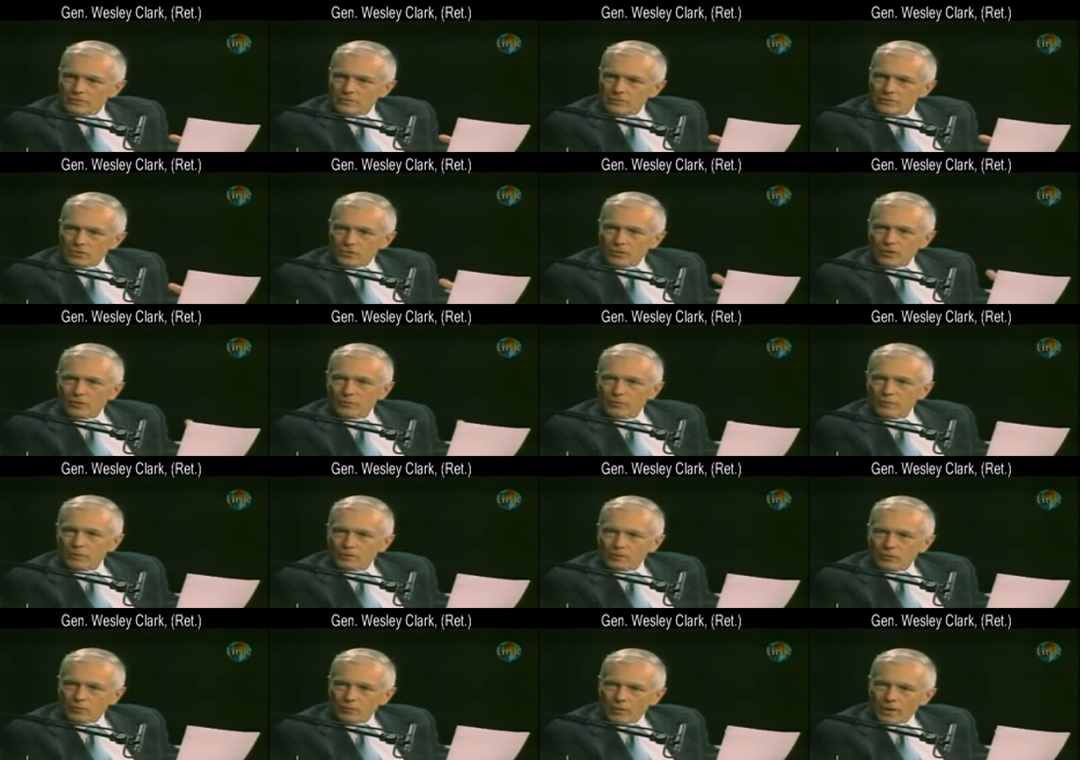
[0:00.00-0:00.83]
starting
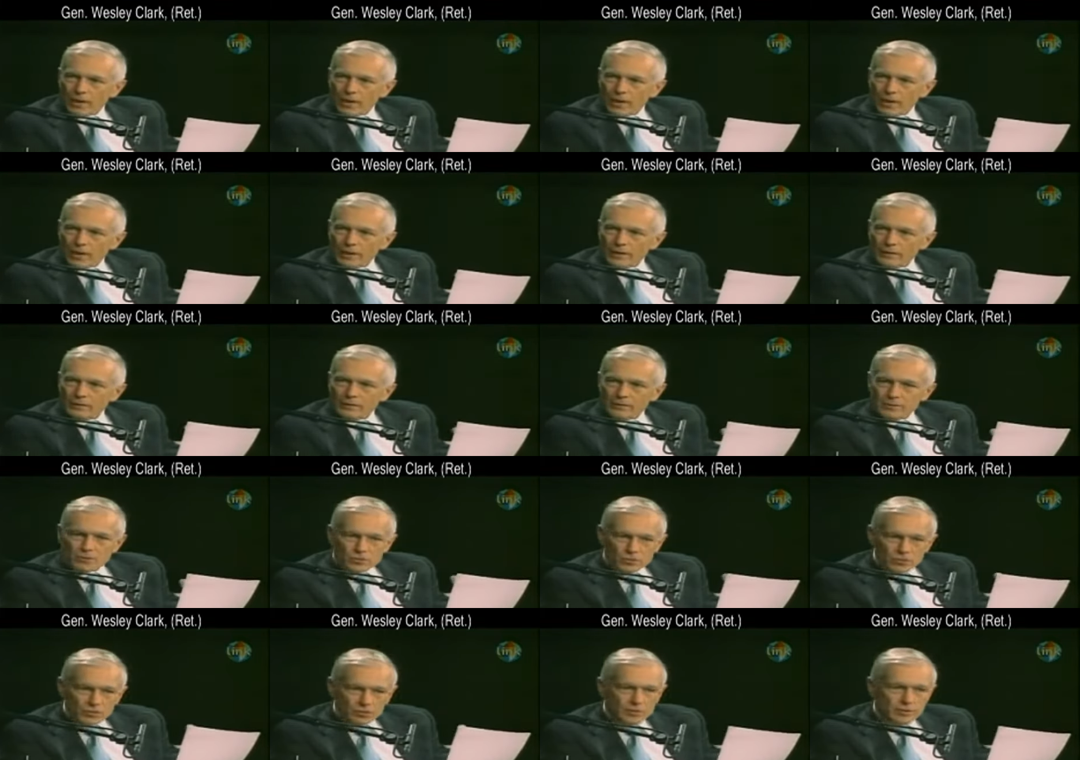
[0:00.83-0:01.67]
with Iraq and then
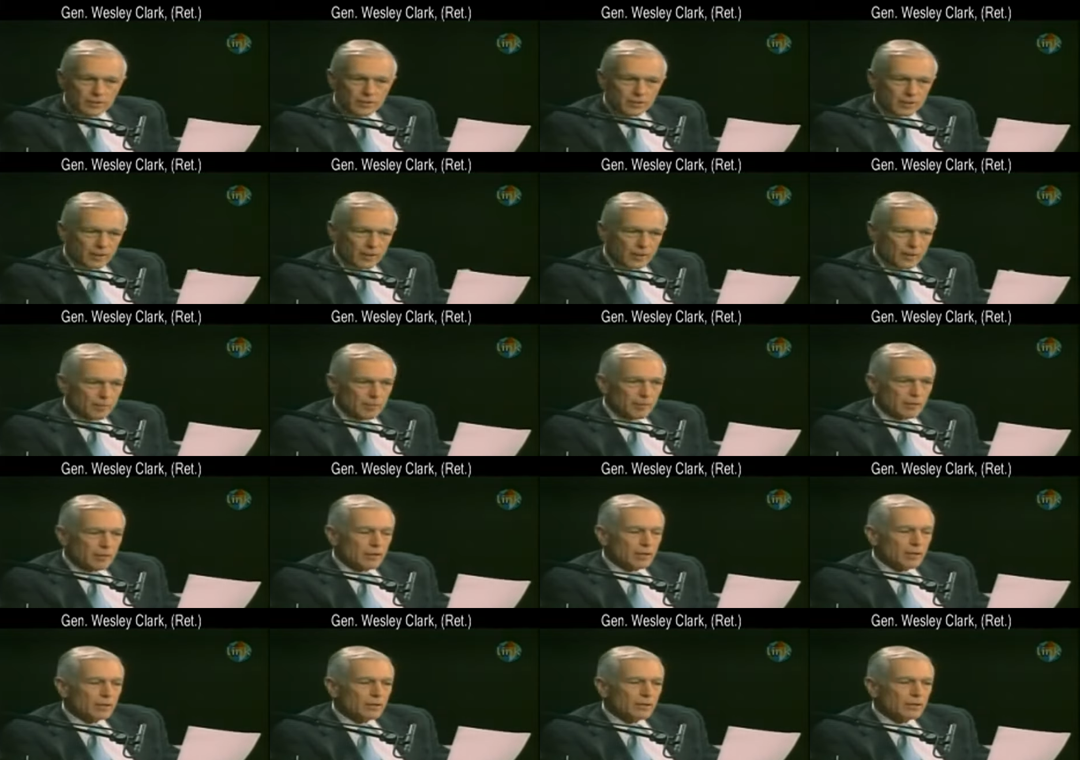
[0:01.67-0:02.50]
Syria,
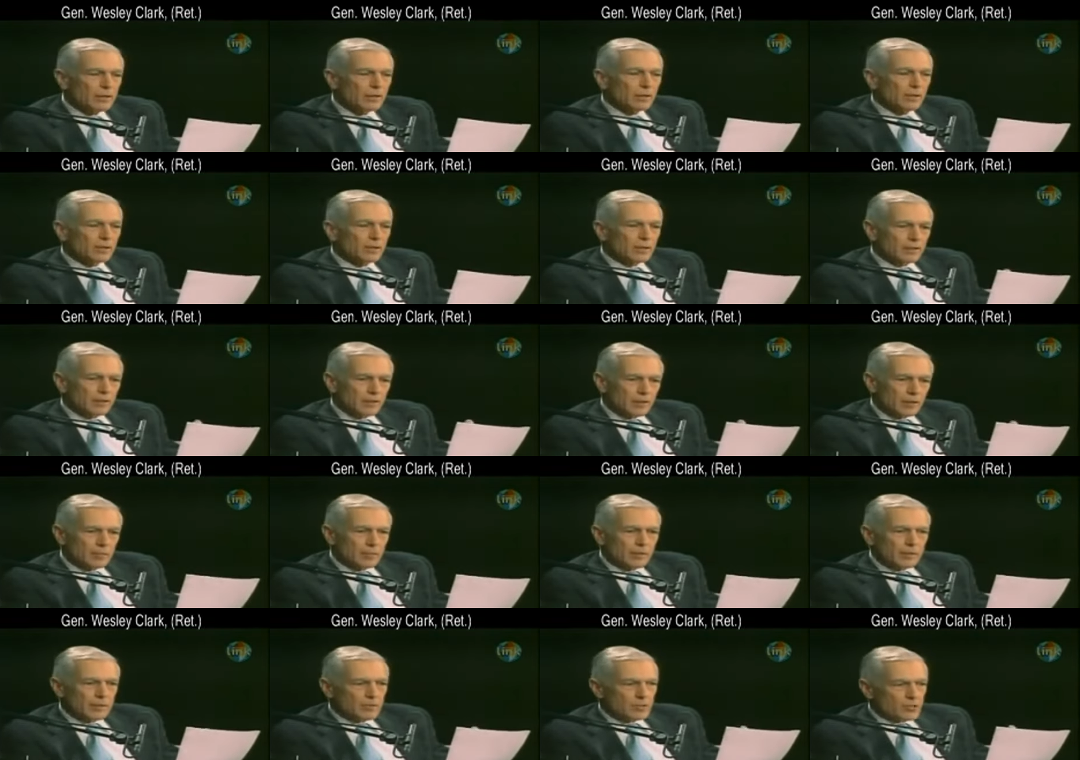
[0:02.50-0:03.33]
Lebanon,
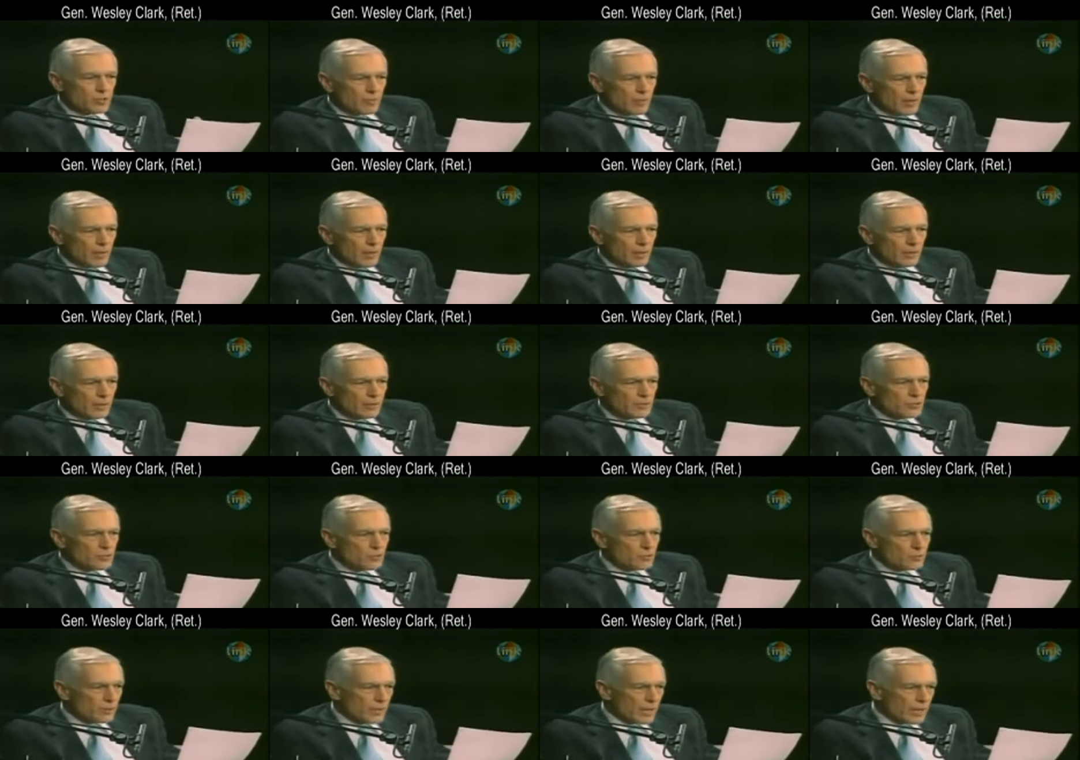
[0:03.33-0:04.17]
Libya, Somalia,
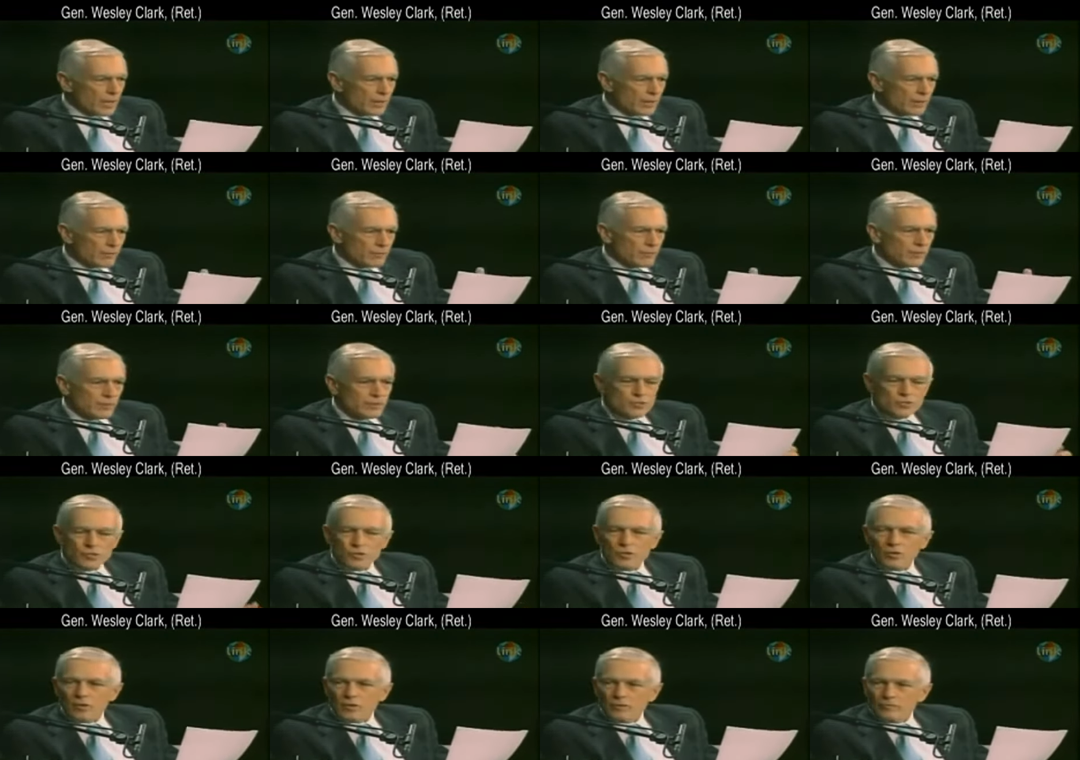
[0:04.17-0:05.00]
Sudan, and
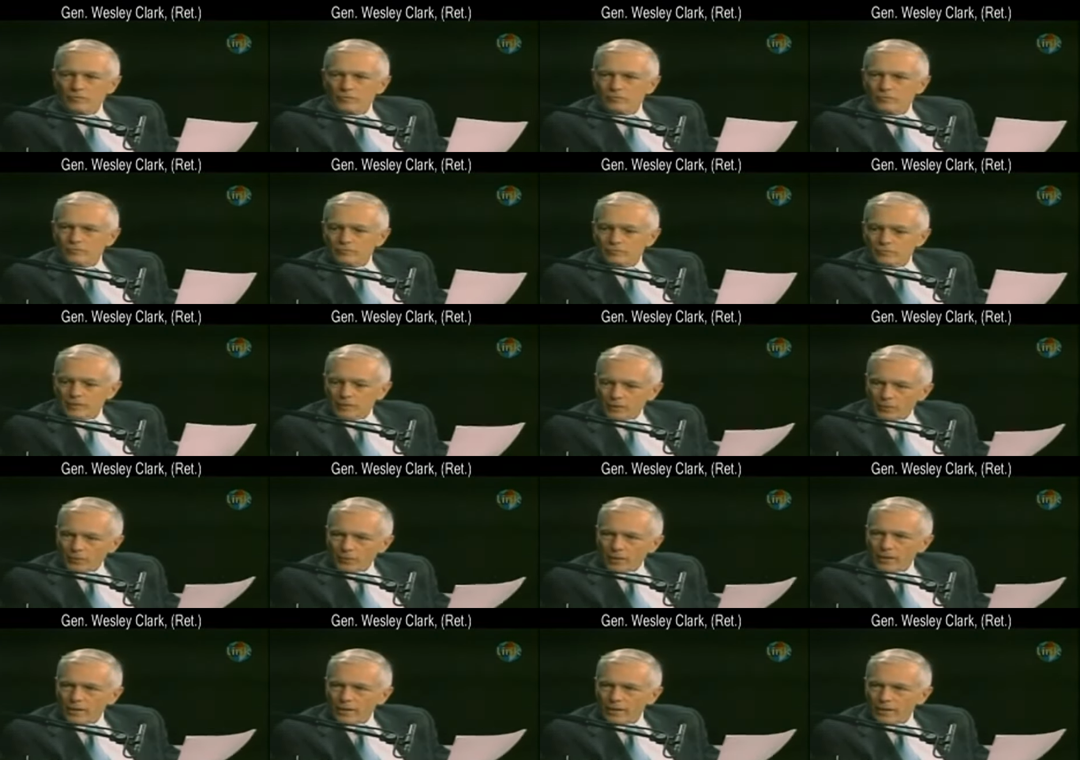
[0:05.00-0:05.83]
finishing off
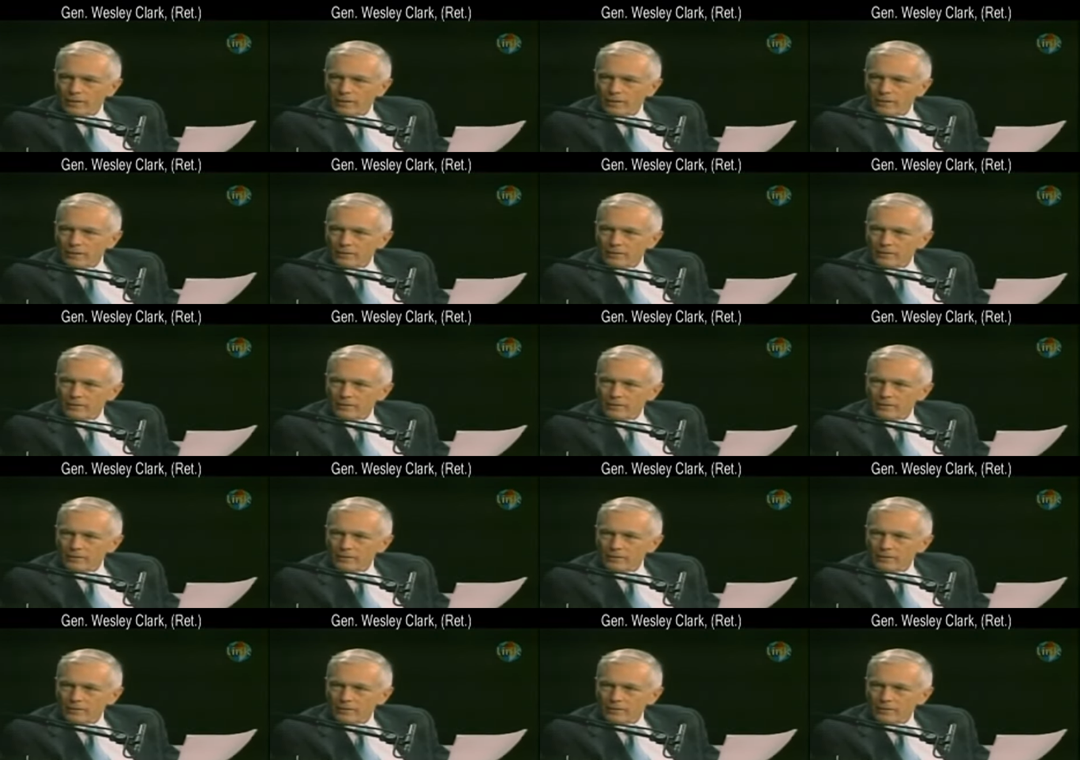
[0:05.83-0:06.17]
Iran."